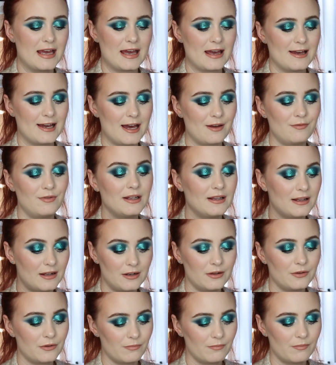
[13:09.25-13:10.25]
I think
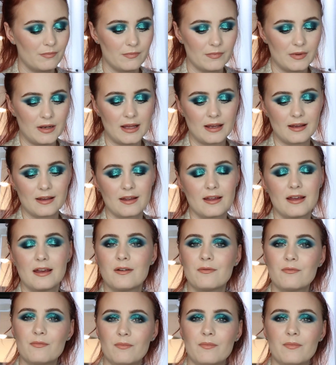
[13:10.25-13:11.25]
they look like,
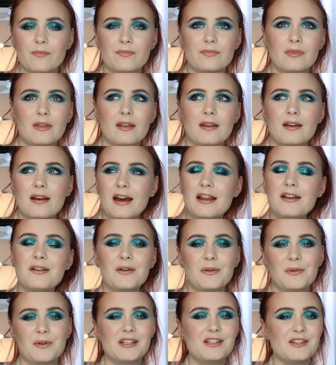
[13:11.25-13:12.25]
I
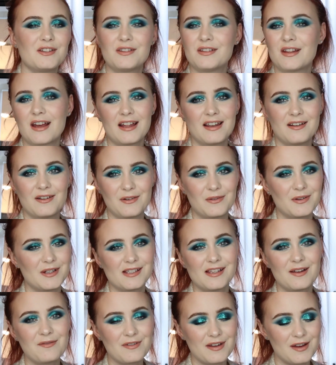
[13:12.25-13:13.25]
don't know, it's just, I don't know,
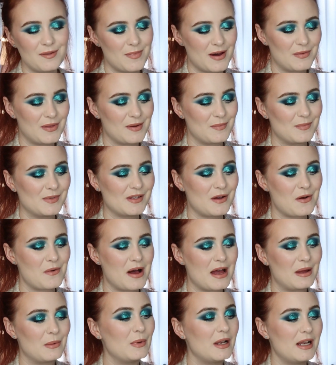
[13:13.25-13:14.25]
it's something about them.
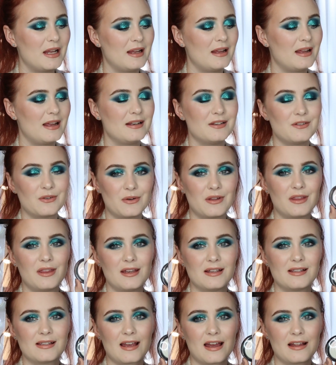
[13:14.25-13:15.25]
So I really enjoy
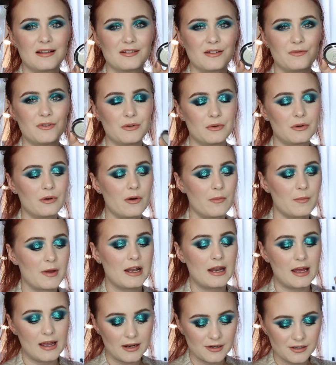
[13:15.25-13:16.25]
these kinds of duochrome,
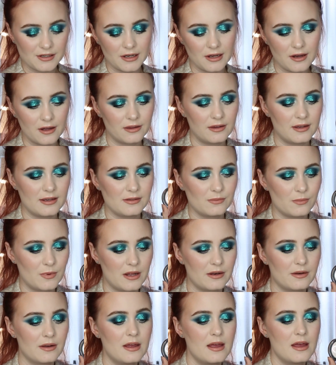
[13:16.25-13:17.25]
and I actually got this
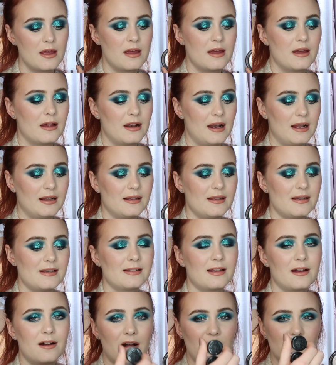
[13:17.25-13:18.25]
one, like
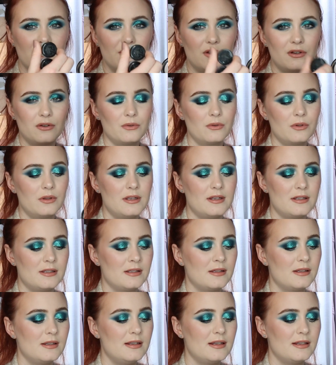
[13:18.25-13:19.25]
this I got new,
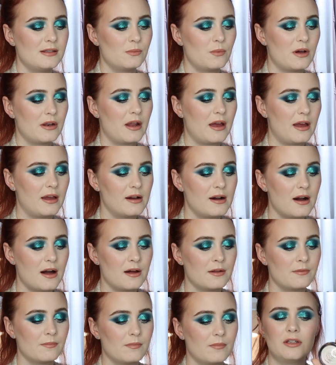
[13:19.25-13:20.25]
this one I
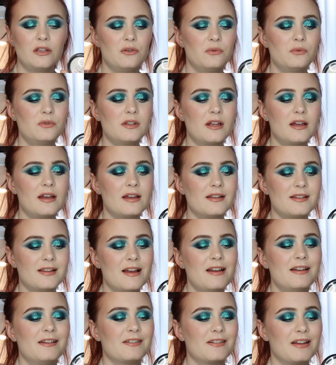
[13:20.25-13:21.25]
got used, I
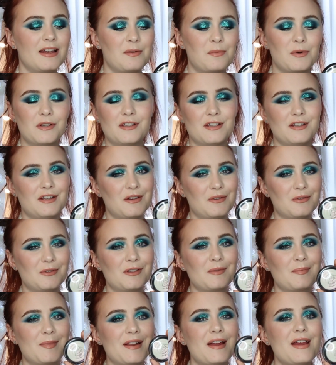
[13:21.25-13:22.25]
guess. It wasn't
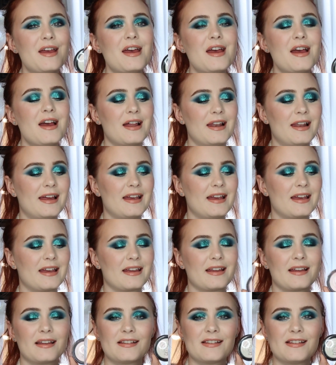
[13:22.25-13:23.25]
used, but like
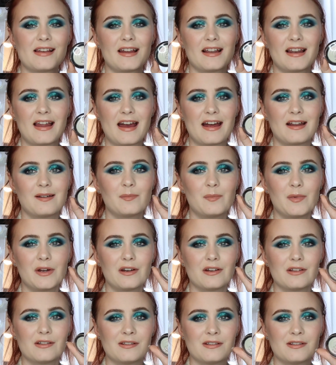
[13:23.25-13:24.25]
secondhand,
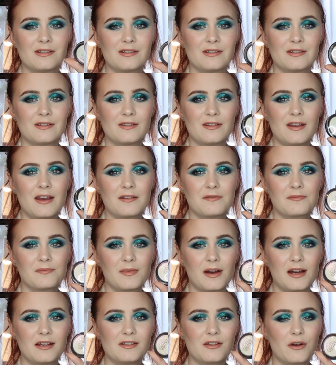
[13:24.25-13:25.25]
because yeah,
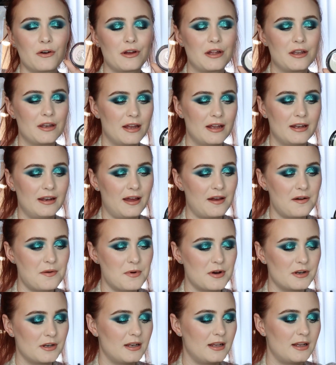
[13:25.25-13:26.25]
I saw it and I
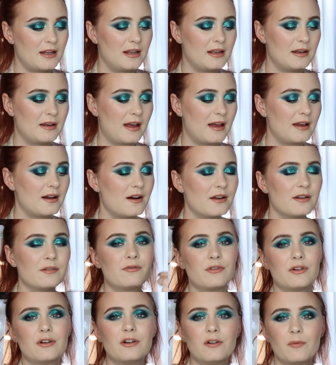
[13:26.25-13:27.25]
wanted it and I got
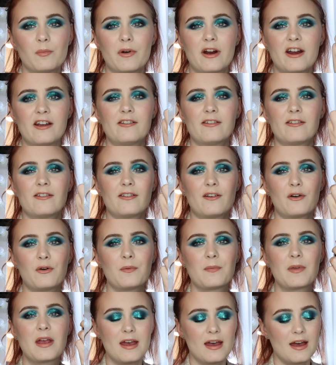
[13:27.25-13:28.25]
it for a good price.
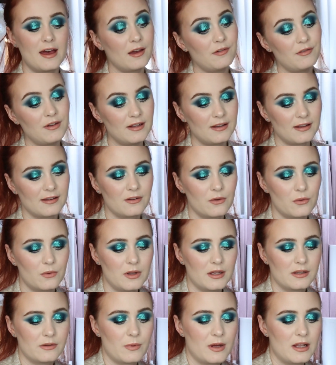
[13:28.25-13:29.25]
So I think that's
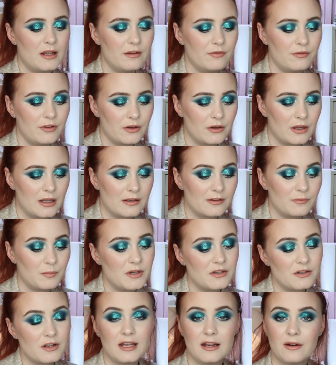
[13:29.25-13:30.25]
cool as well, if you can,
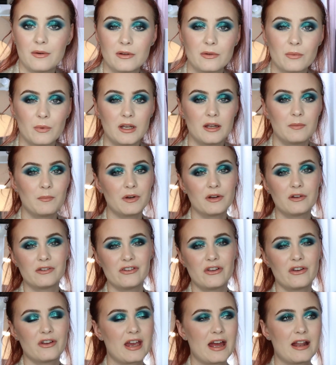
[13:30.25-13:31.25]
especially here in Sweden,
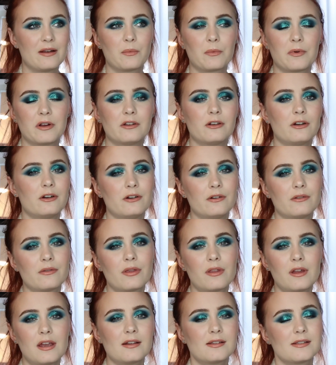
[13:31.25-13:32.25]
because you can't
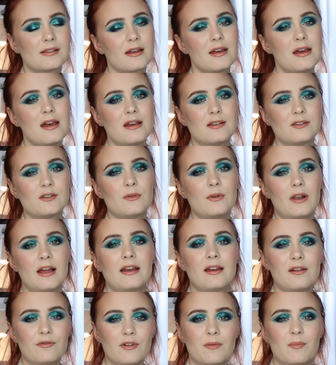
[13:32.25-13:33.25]
return things. So
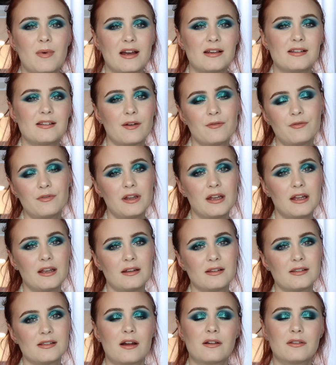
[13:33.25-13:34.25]
like if you buy something
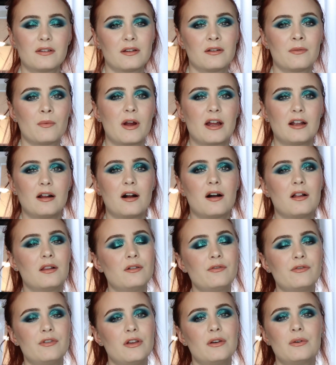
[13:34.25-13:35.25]
and it's not the right
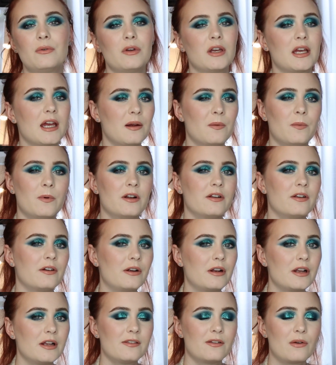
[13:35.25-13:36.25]
color for you, you can't
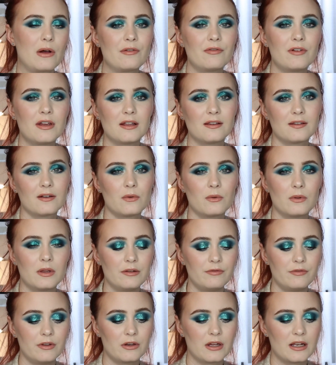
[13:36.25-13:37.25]
return it. So I think it's
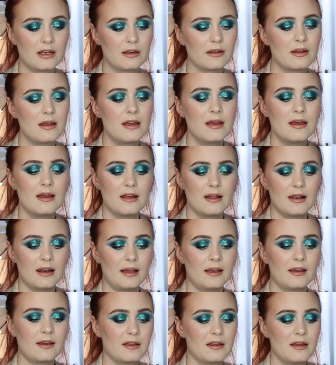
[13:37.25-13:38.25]
cool if you can
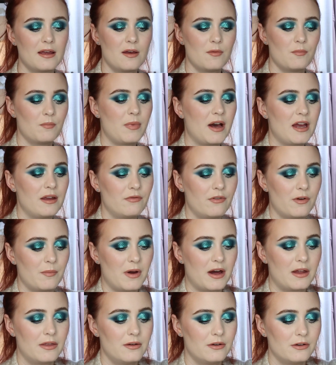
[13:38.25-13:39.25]
like buy
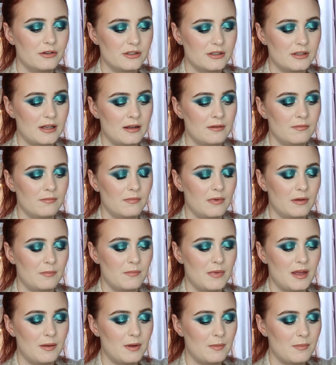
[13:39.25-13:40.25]
from others that
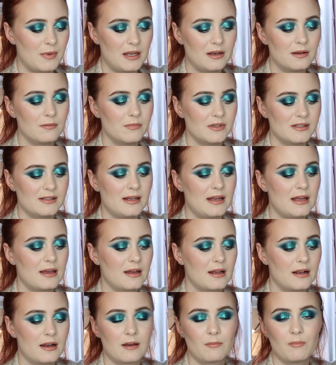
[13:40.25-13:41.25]
maybe made a
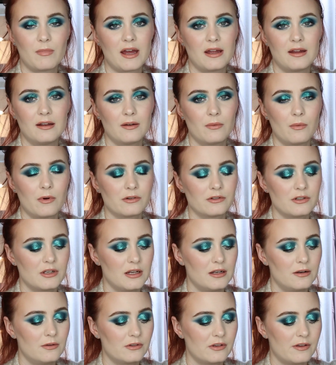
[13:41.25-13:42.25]
mistake in like buying the wrong
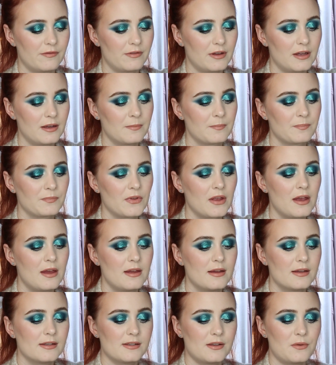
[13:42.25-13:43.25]
shade or something.
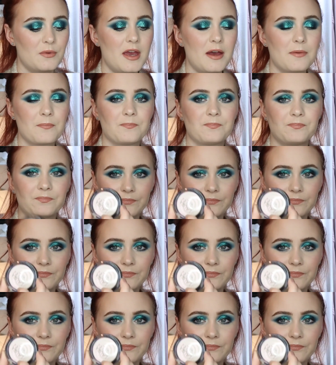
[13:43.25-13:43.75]
So yeah,